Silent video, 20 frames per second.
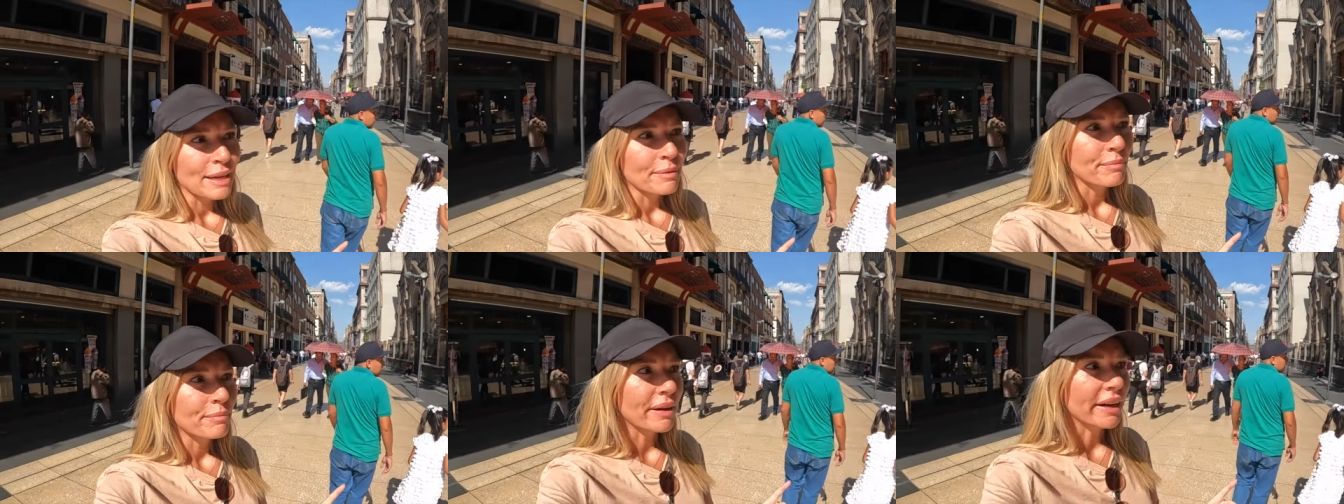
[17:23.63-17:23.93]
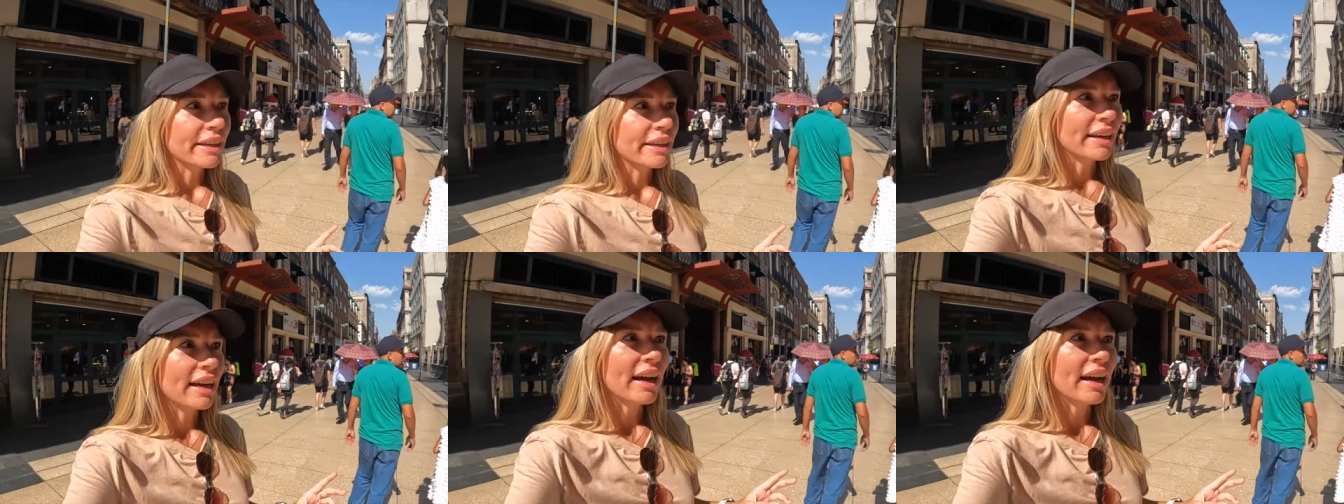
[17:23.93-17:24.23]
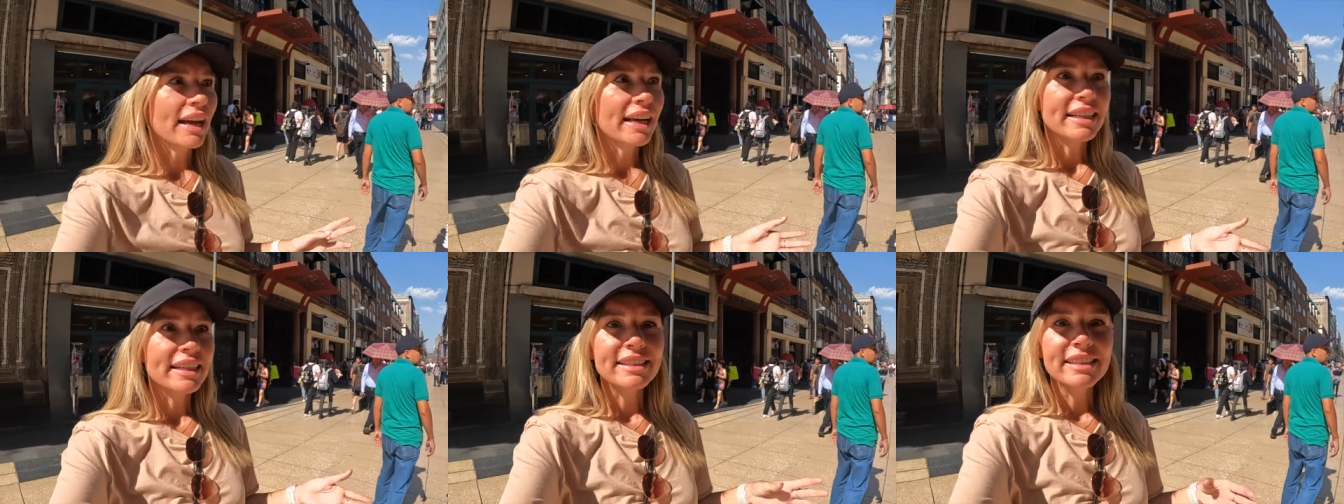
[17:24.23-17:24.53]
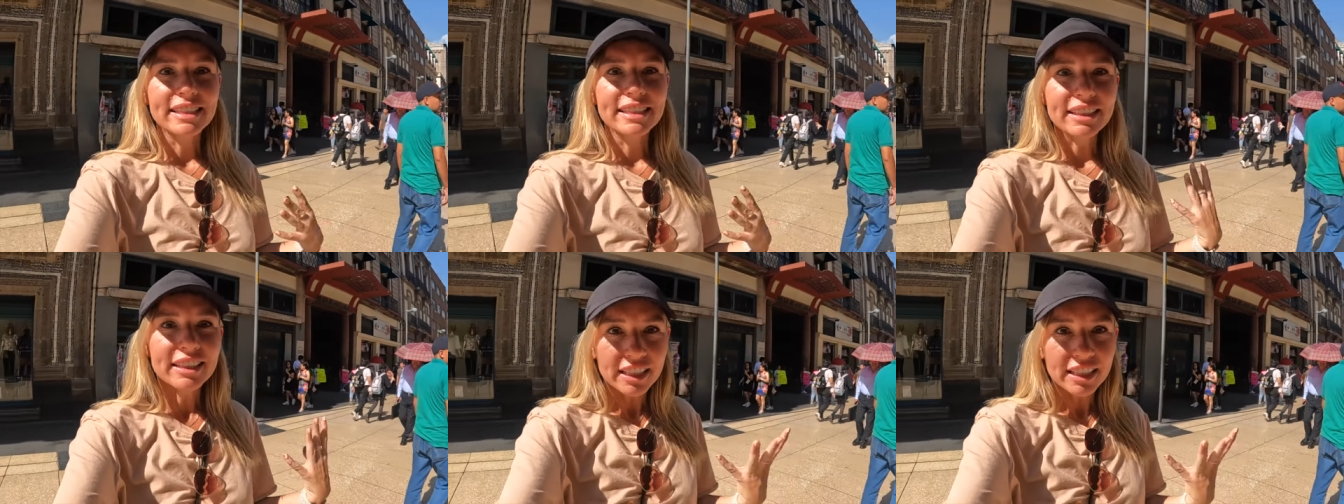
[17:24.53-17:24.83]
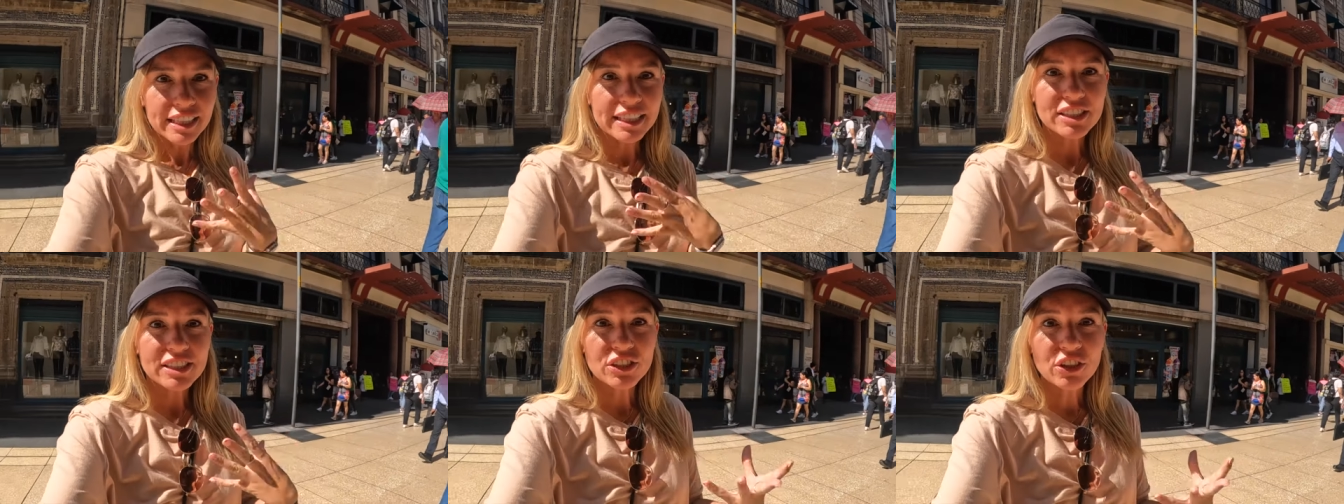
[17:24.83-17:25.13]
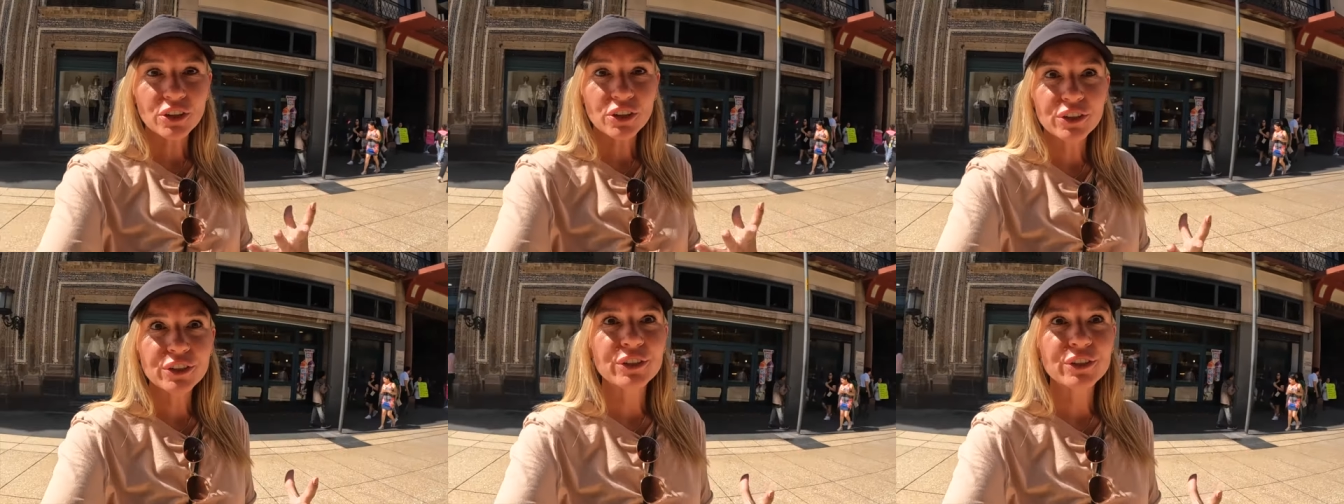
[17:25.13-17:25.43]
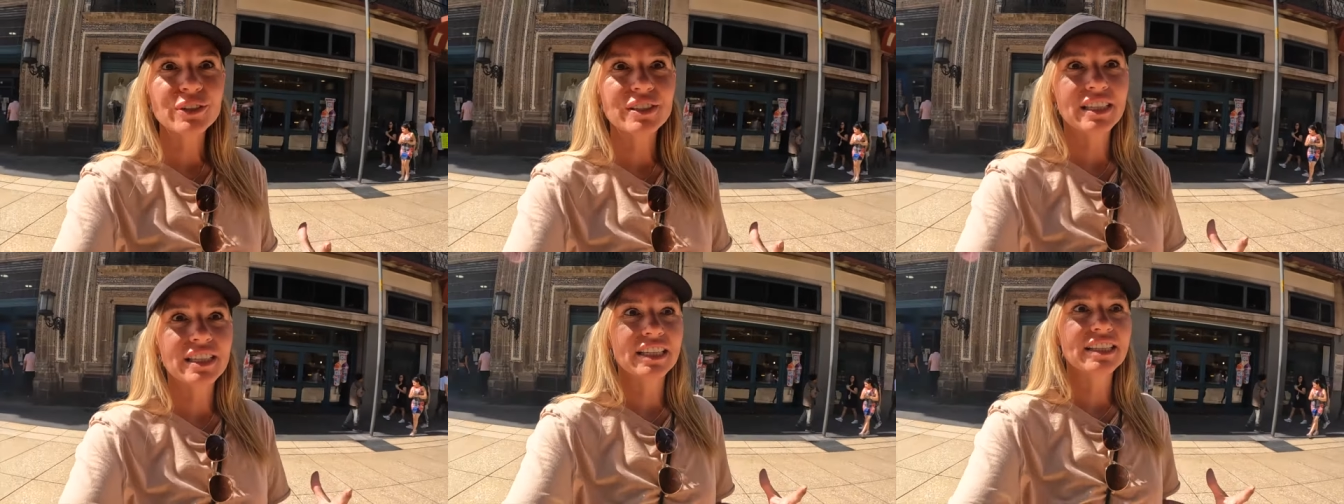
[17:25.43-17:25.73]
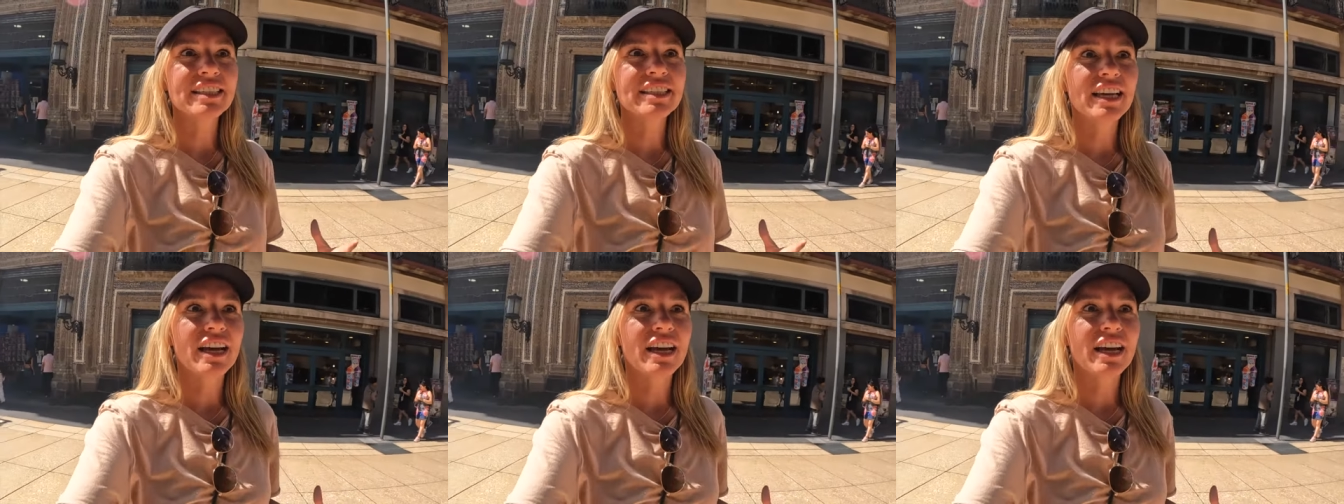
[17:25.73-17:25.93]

but uh, it's in the historical center